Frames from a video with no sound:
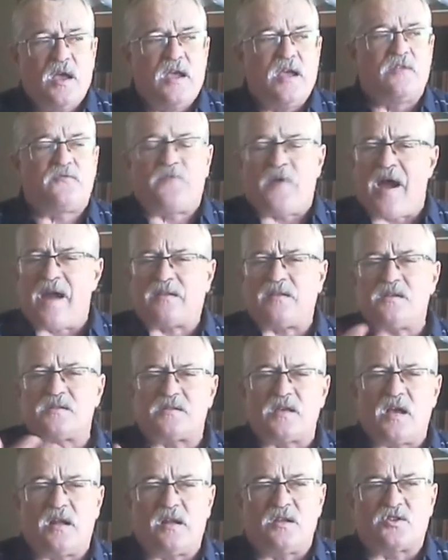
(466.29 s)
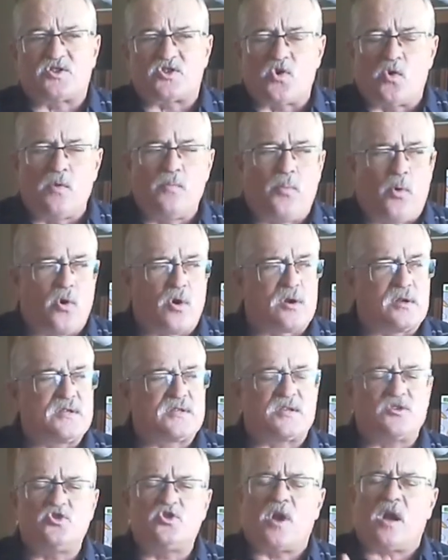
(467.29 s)
In fact, he said, it's so important. He
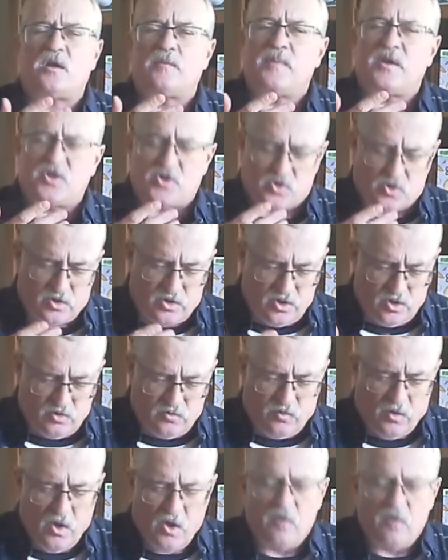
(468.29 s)
says, you got to make sure that you